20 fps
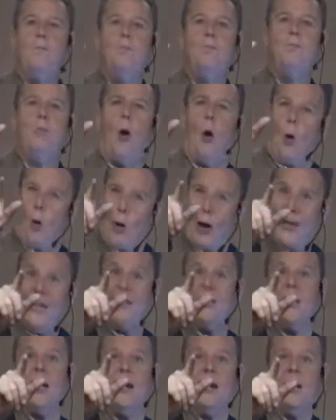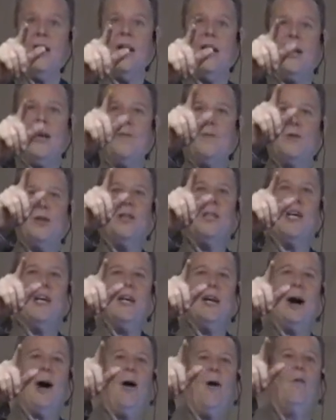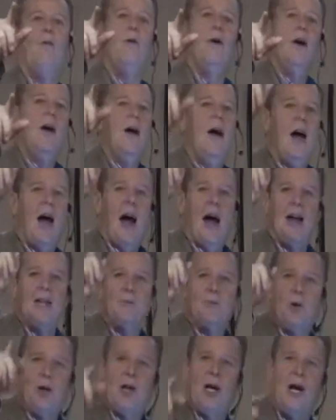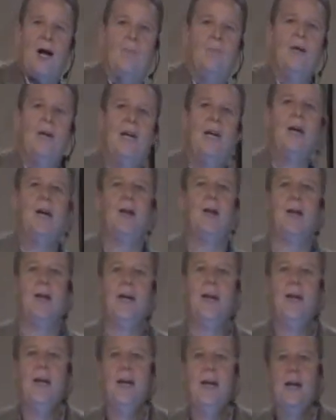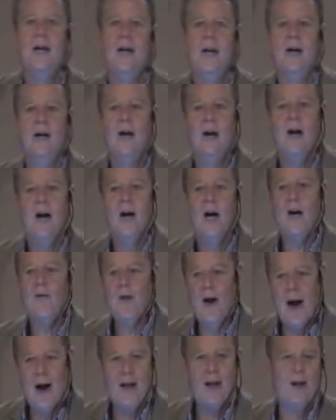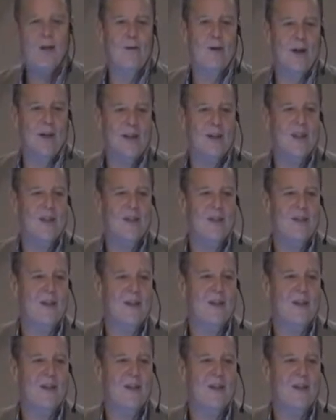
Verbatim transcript: one point, I left the T off, has become guilty of all of it.